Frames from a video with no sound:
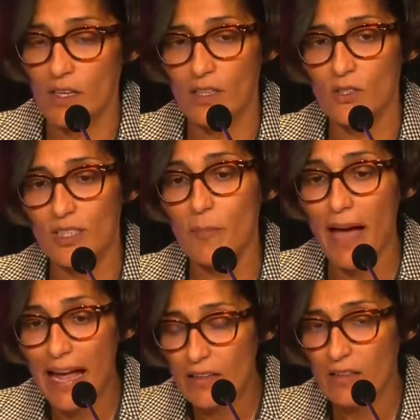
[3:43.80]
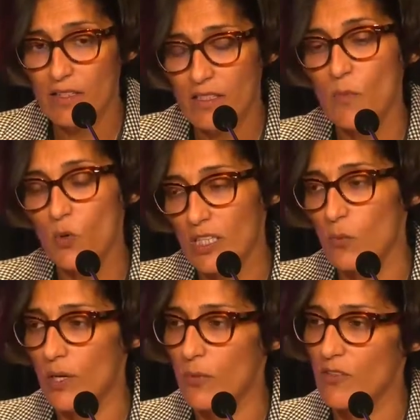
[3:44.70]
uh, to the panel this morning
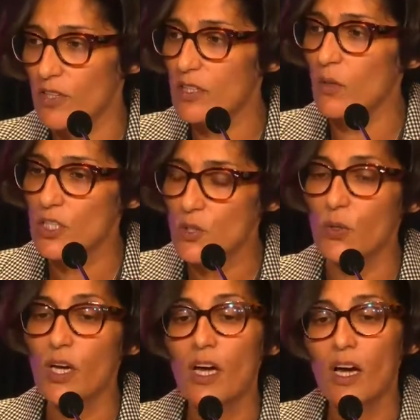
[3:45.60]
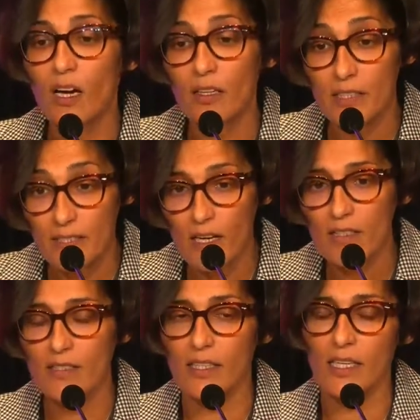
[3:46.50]
where we're really going to uh,
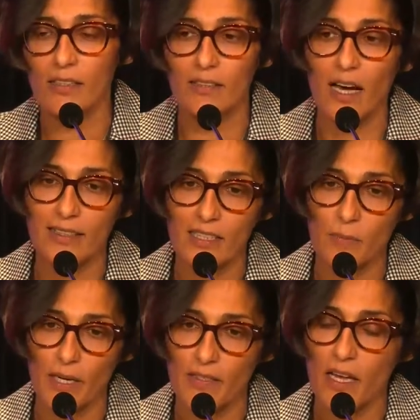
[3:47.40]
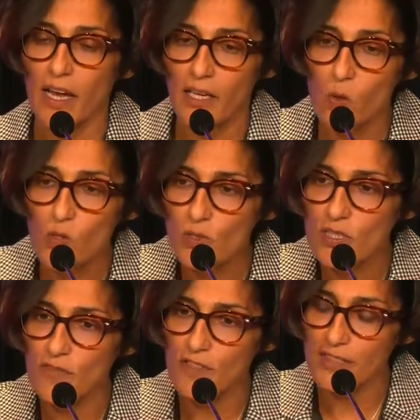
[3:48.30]
discuss the, the data space and also
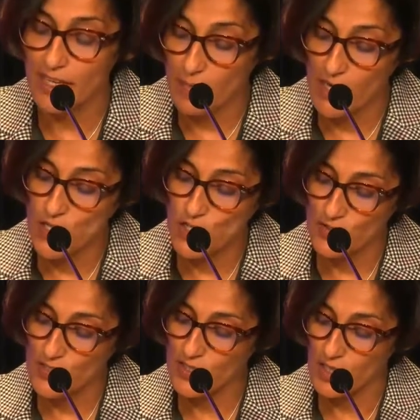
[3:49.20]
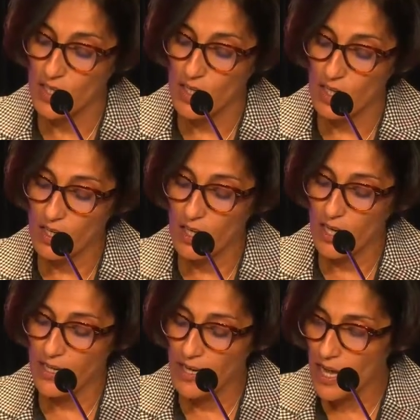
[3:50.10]
different dimensions uh,
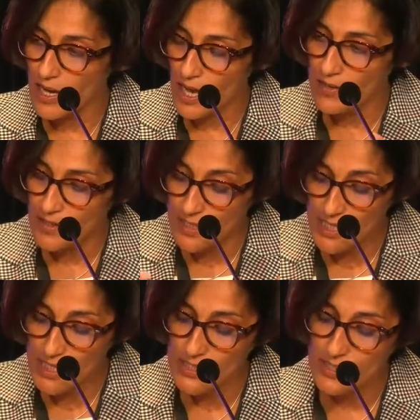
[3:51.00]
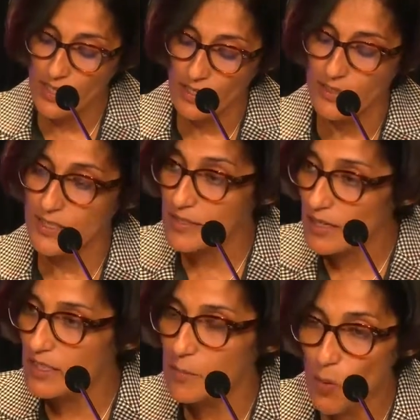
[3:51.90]
and, and, and the needs and the
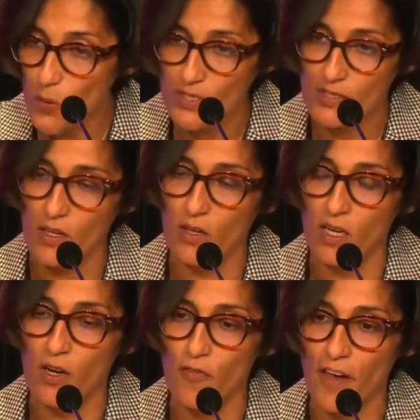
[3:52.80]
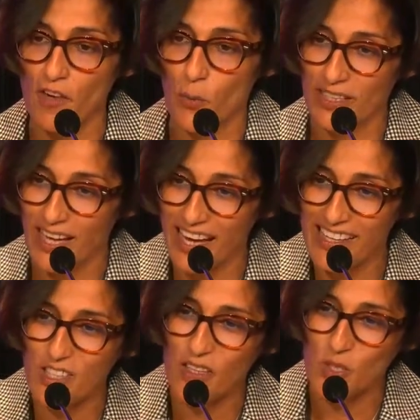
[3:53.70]
starting points uh, of everyone. And
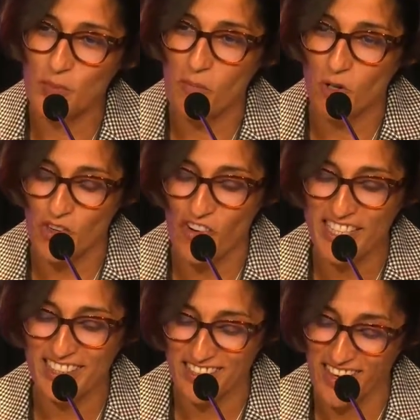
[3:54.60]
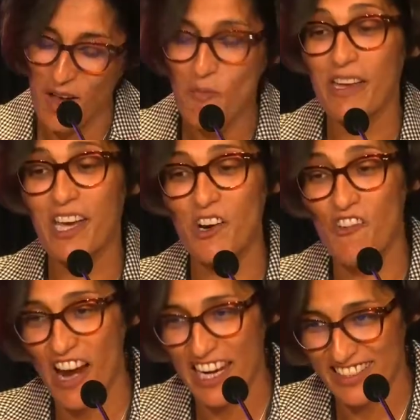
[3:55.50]
it's going to be moderated by a
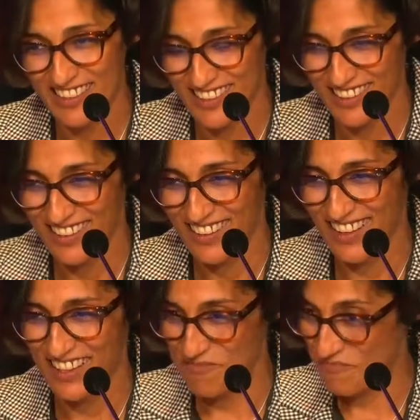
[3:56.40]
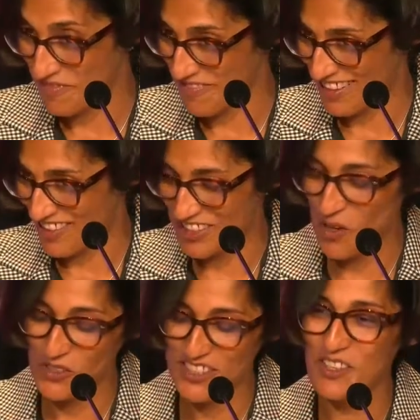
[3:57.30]
great, uh, a great
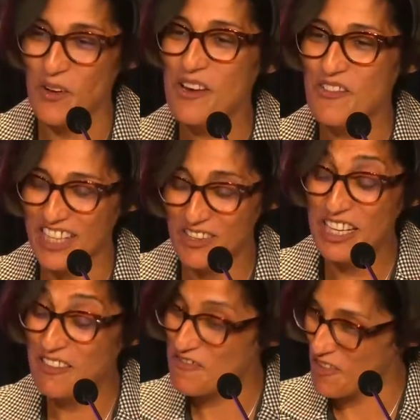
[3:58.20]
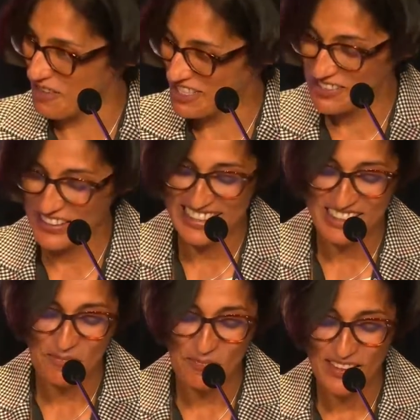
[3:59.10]
host. So really looking forward to it.